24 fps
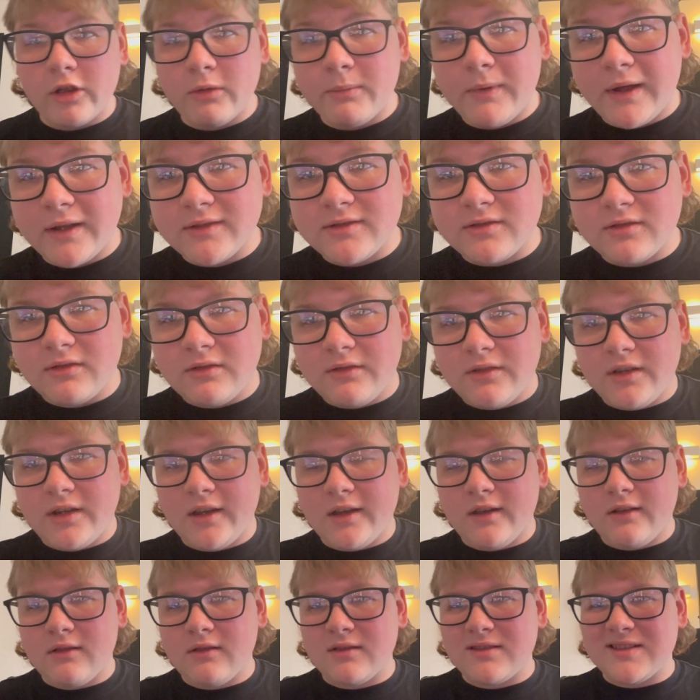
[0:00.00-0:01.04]
back to a
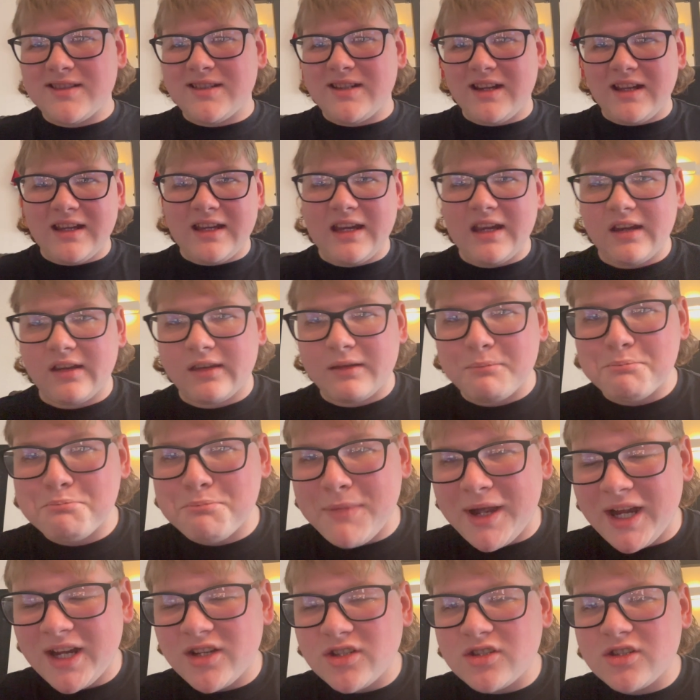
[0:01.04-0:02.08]
video. Today is a
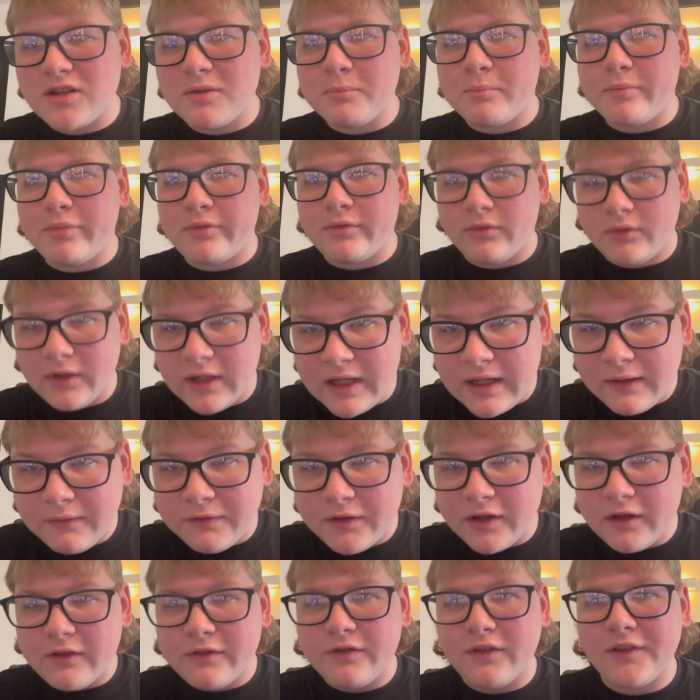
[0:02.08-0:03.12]
match
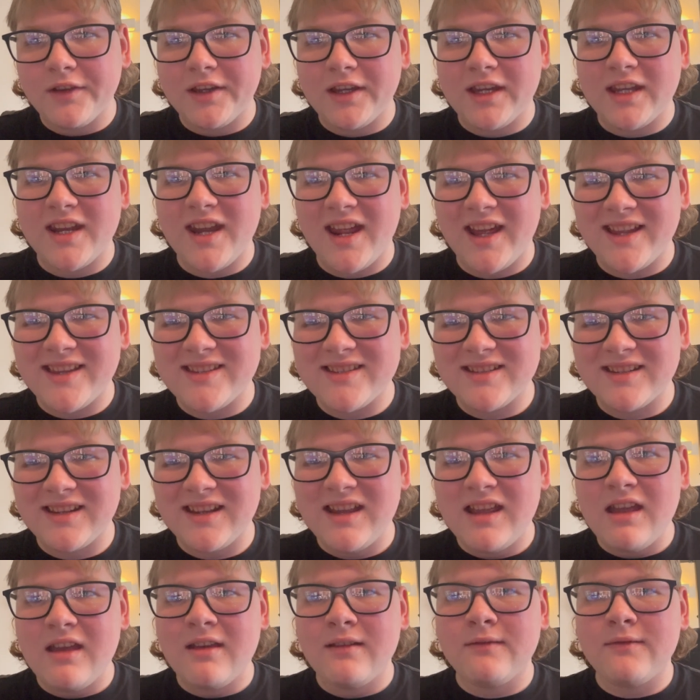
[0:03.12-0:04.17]
preview for United
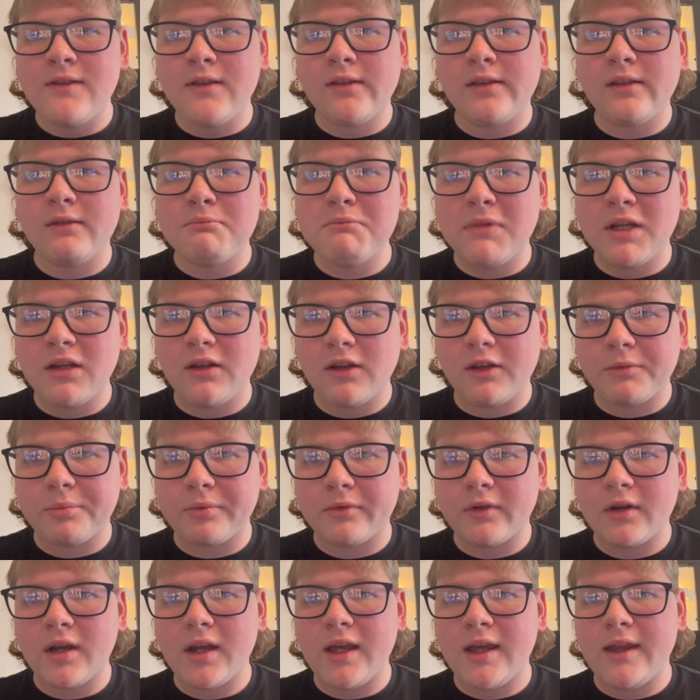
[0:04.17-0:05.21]
versus
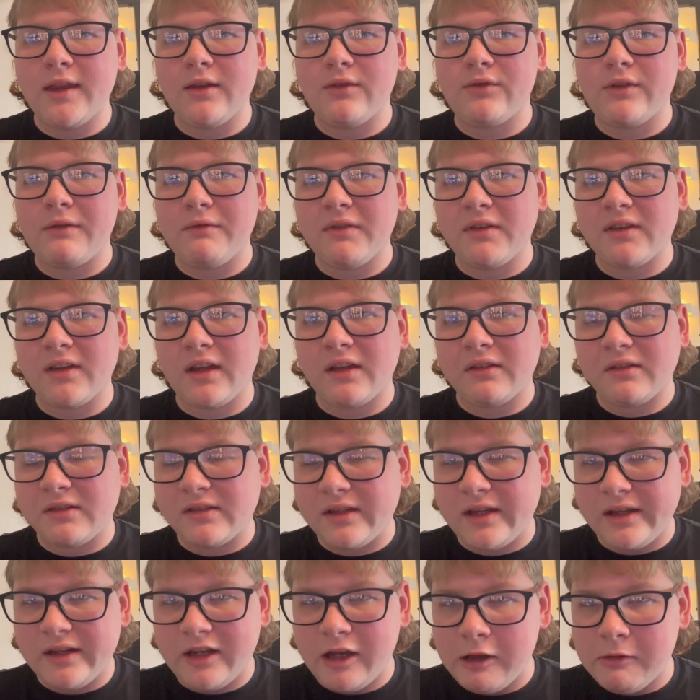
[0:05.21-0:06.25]
Middlesbrough at the Riverside
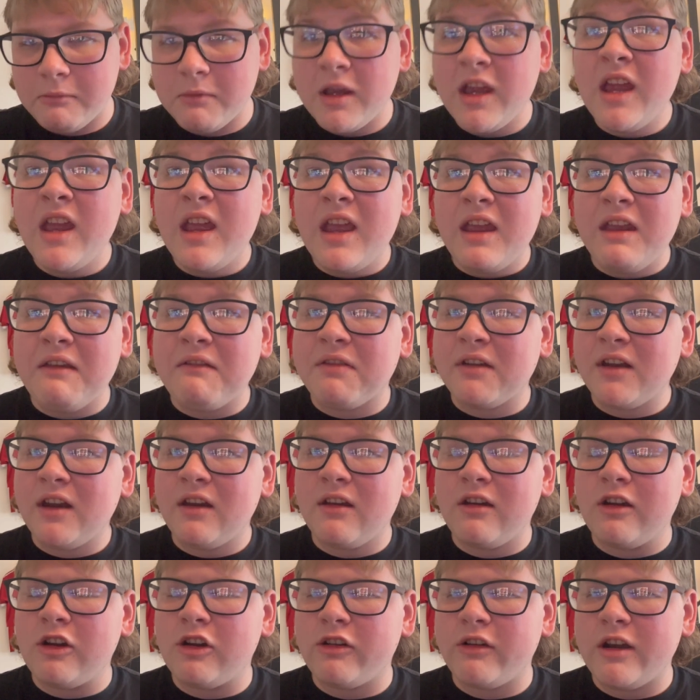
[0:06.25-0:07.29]
Stadium. If you
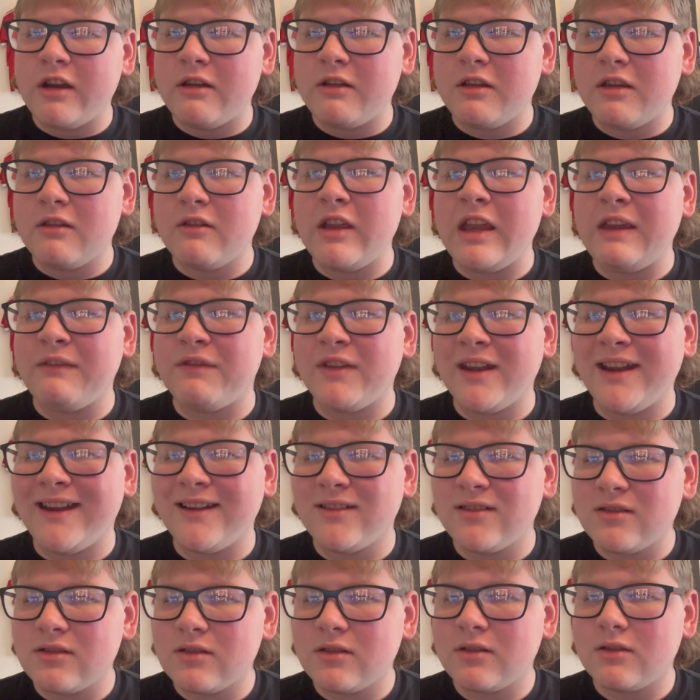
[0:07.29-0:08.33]
haven't already,
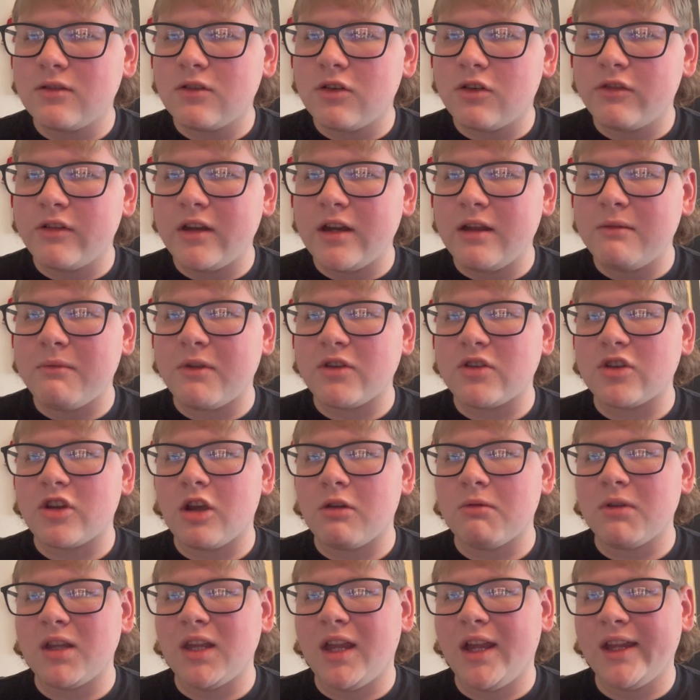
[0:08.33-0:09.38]
make sure you
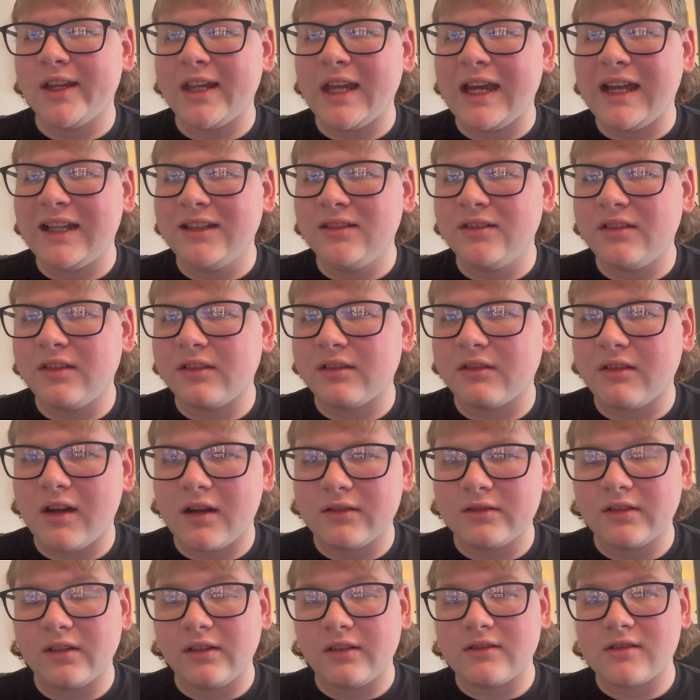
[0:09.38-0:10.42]
comment, like and
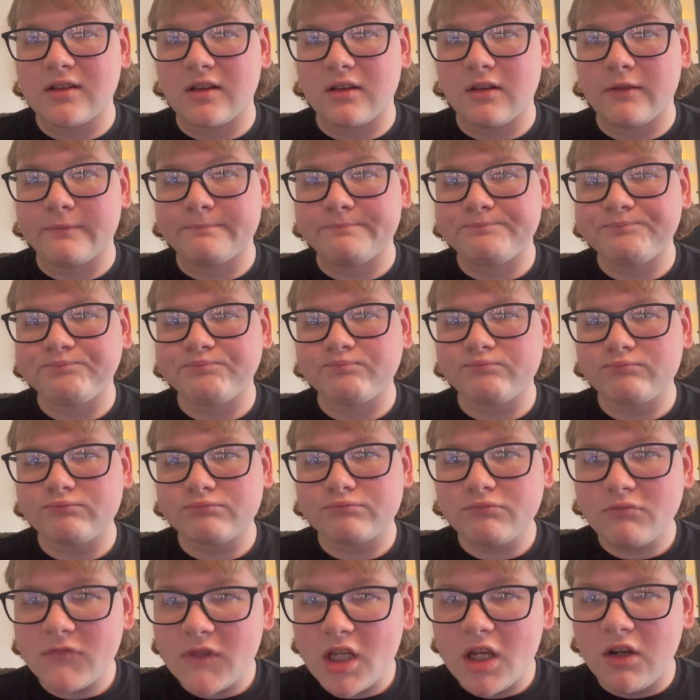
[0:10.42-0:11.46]
subscribe to this channel.
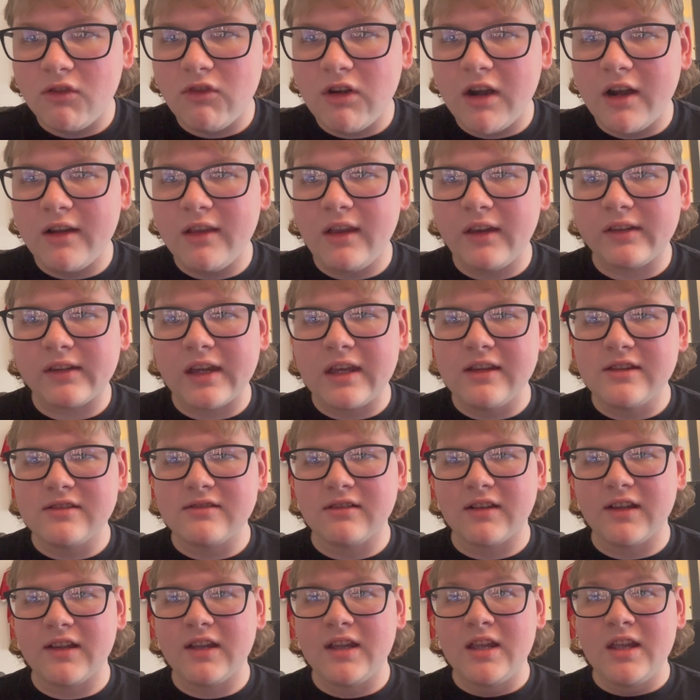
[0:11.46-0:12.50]
Right, let's get
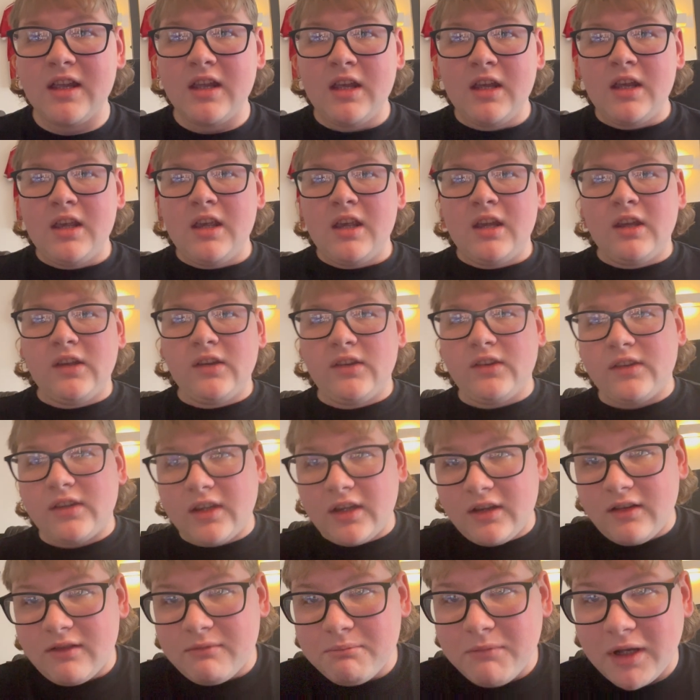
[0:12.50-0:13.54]
into it.
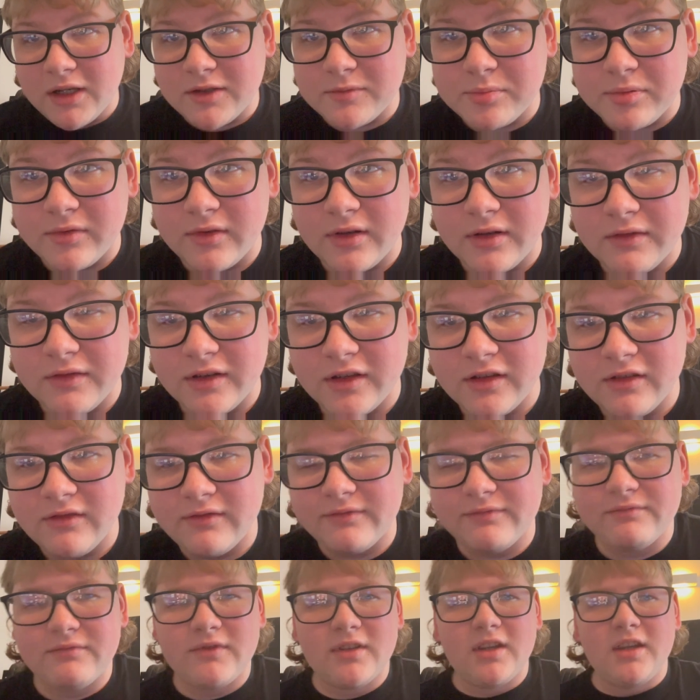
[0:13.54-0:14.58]
So, match
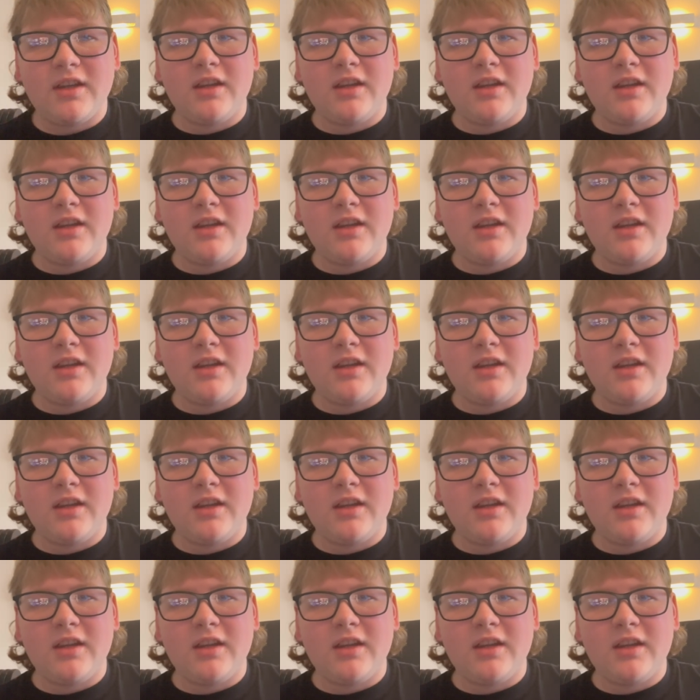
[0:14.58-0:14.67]
preview.